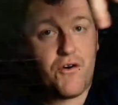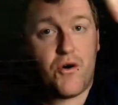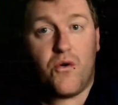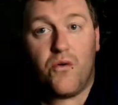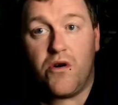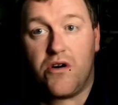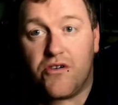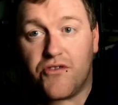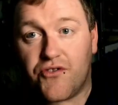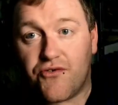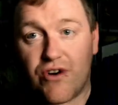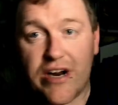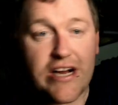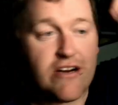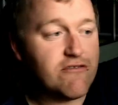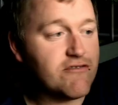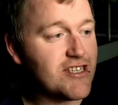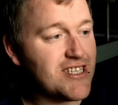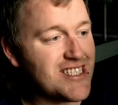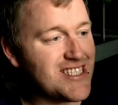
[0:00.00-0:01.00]
full
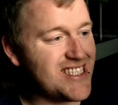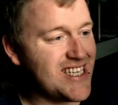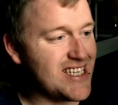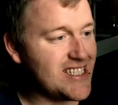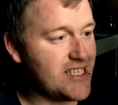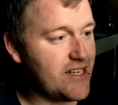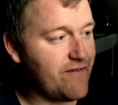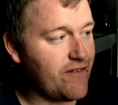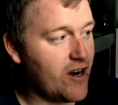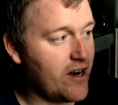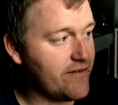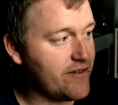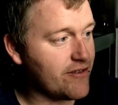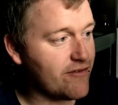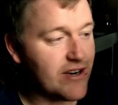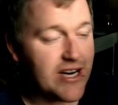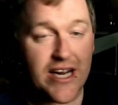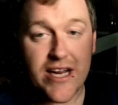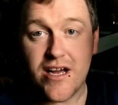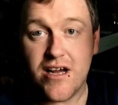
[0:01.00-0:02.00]
365
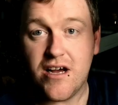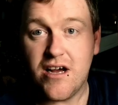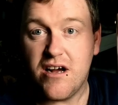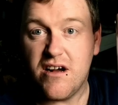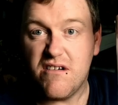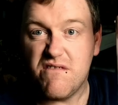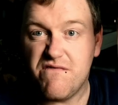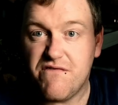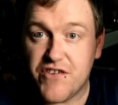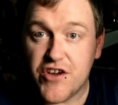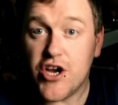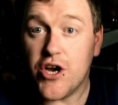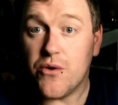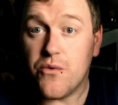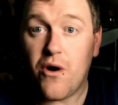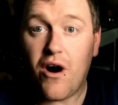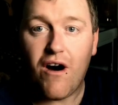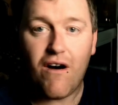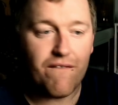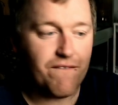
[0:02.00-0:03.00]
degree
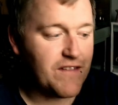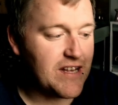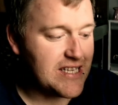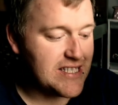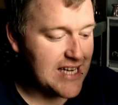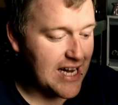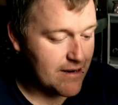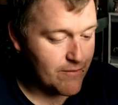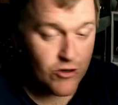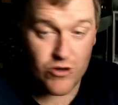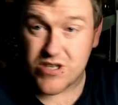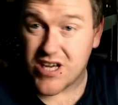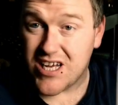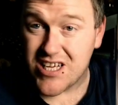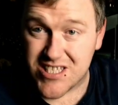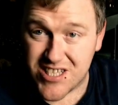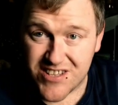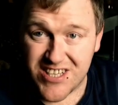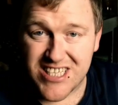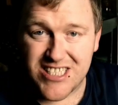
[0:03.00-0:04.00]
view of these animals.
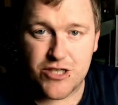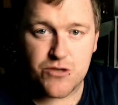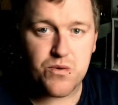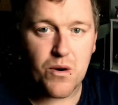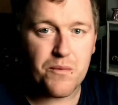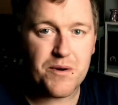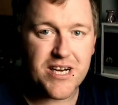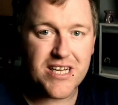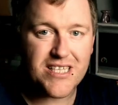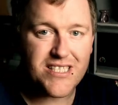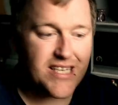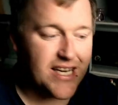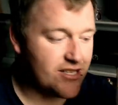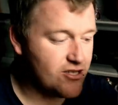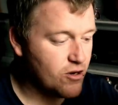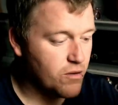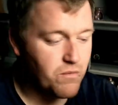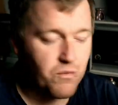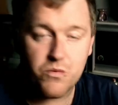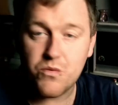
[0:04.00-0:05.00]
So this is what we're going to
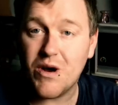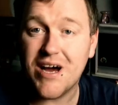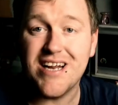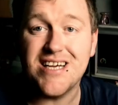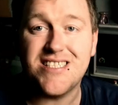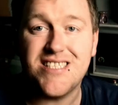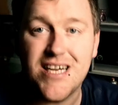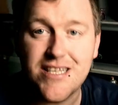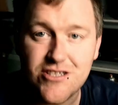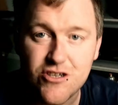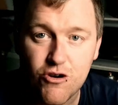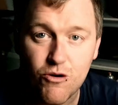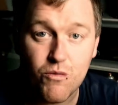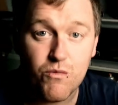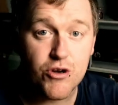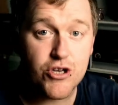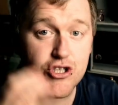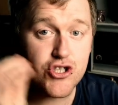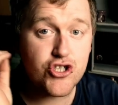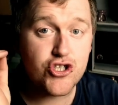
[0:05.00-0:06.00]
set up. We're going to set it
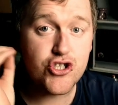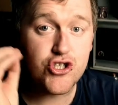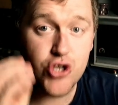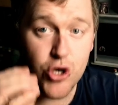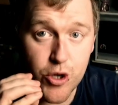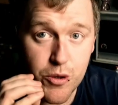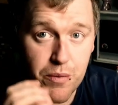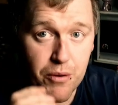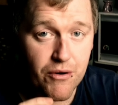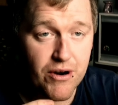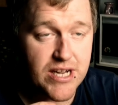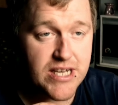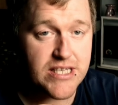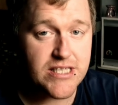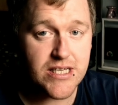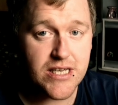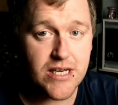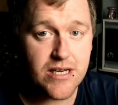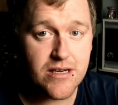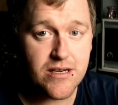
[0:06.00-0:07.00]
up super
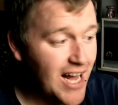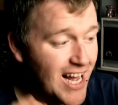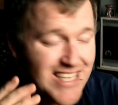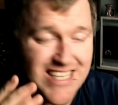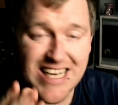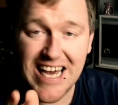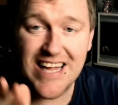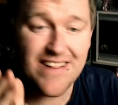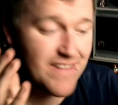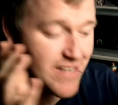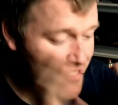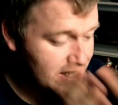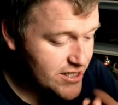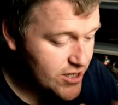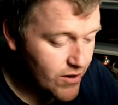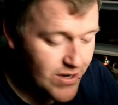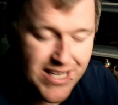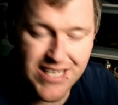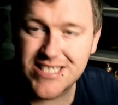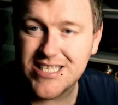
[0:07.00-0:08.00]
easy. Again, this
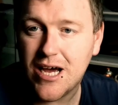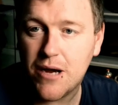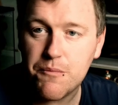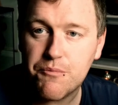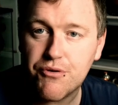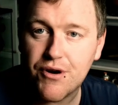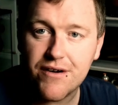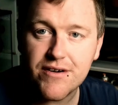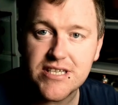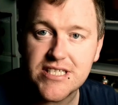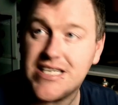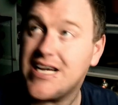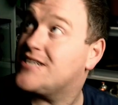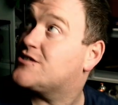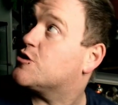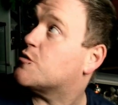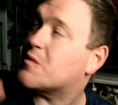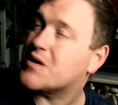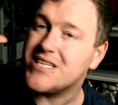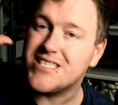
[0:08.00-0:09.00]
is only a temporary
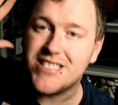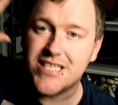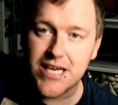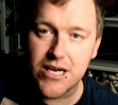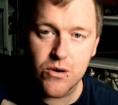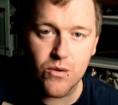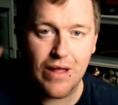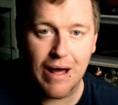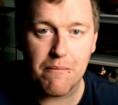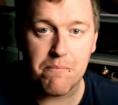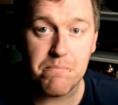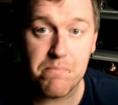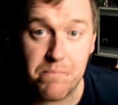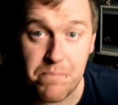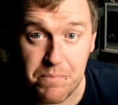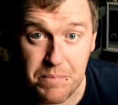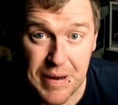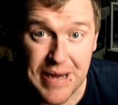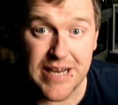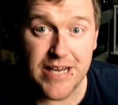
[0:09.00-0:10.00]
setup until that
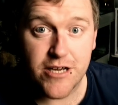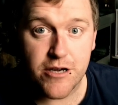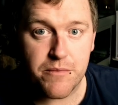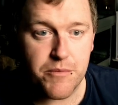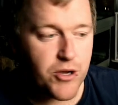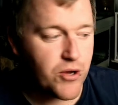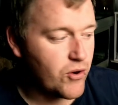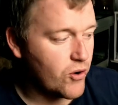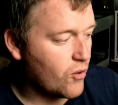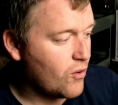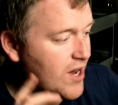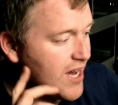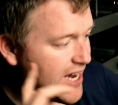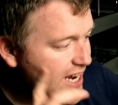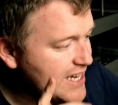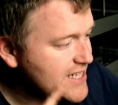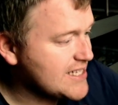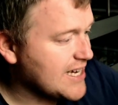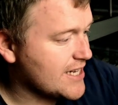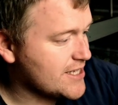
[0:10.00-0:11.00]
big communal
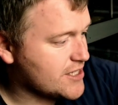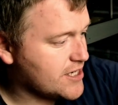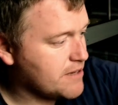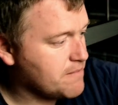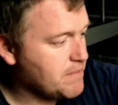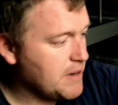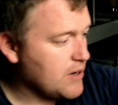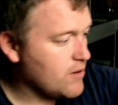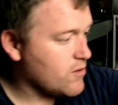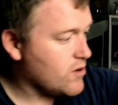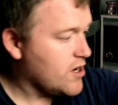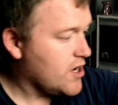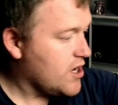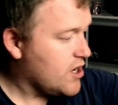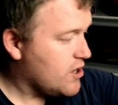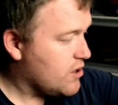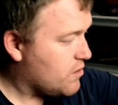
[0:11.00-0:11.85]
is actually built.